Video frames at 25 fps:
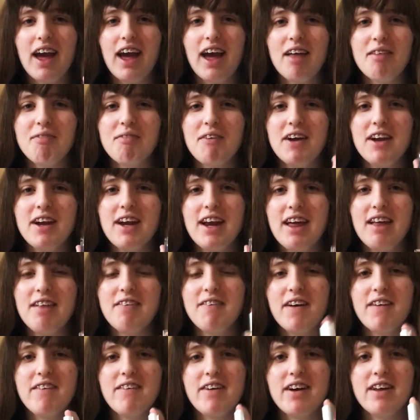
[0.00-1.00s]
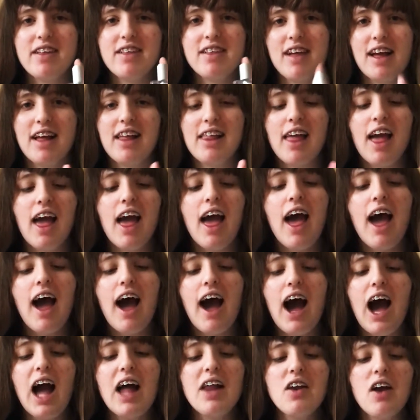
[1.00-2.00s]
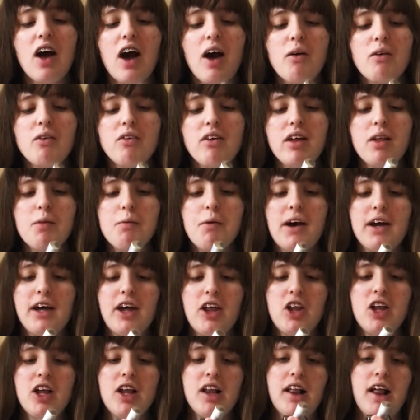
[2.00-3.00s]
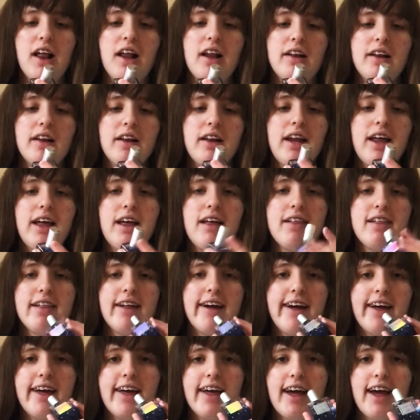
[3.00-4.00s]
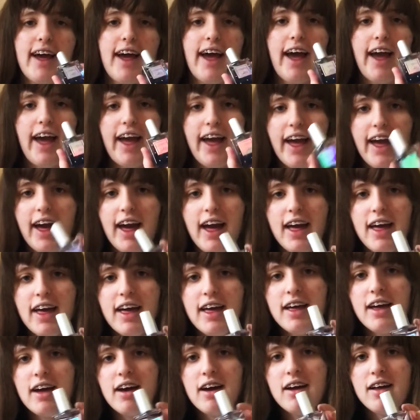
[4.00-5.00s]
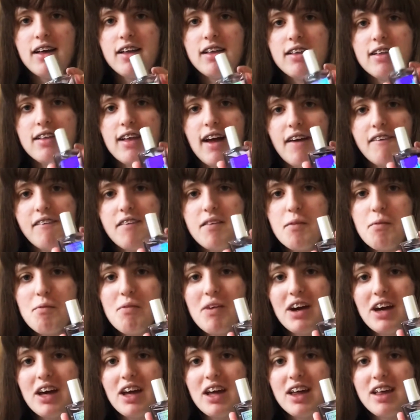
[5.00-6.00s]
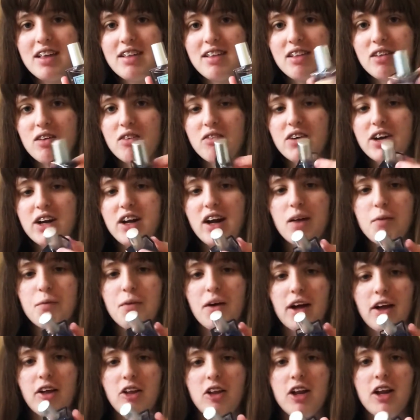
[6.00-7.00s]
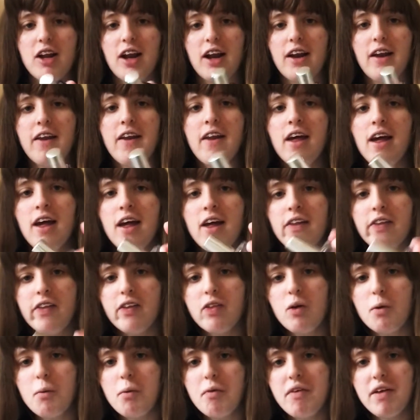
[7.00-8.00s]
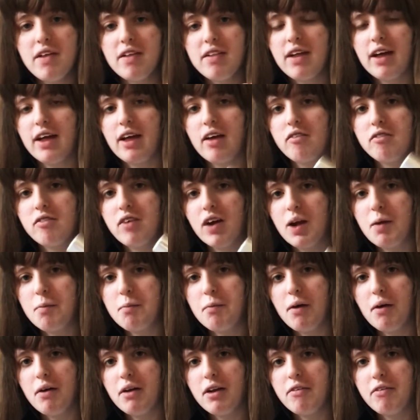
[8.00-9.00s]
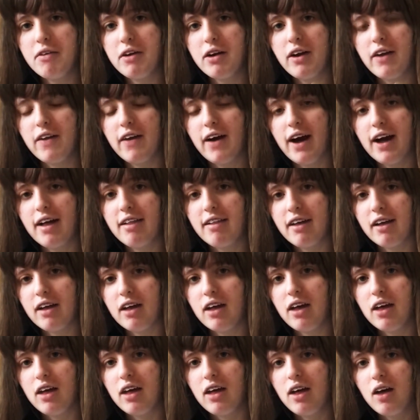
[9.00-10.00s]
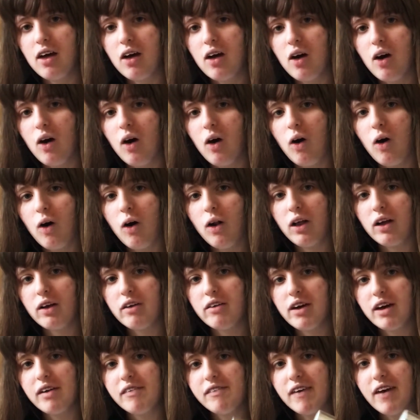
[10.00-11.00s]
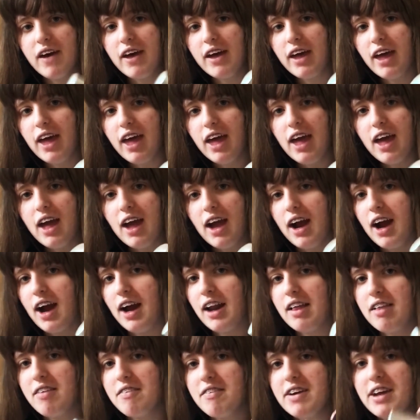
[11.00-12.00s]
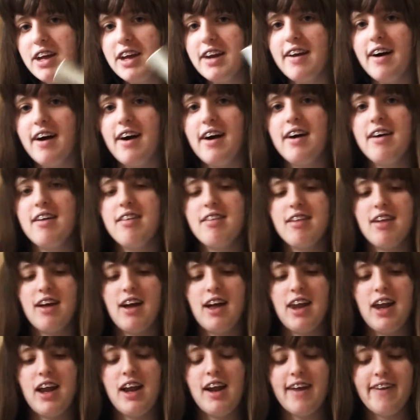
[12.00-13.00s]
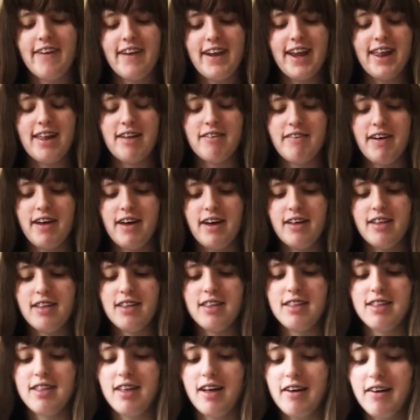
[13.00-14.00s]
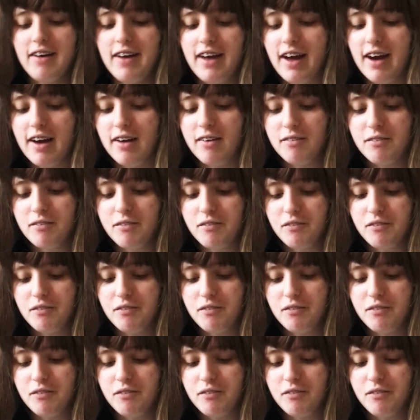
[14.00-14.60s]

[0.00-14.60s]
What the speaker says: it's my least favourite scent, and I would rate the packaging at least like a 7, because it's got really nice packaging, and the top of it's like rainbow, and if you go like that, it's like holographic, and it's really nice, and I like the lid of it, so yeah.